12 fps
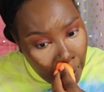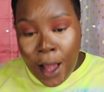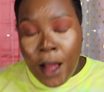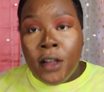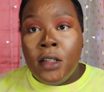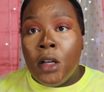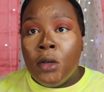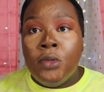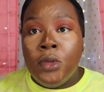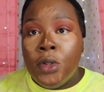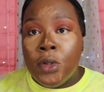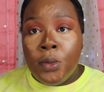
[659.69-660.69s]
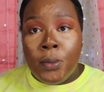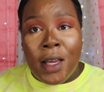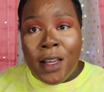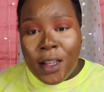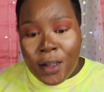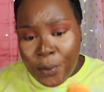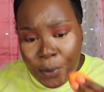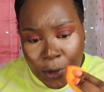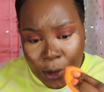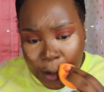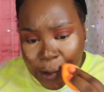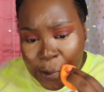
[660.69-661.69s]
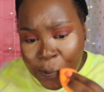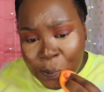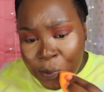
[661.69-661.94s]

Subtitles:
I don't do makeup for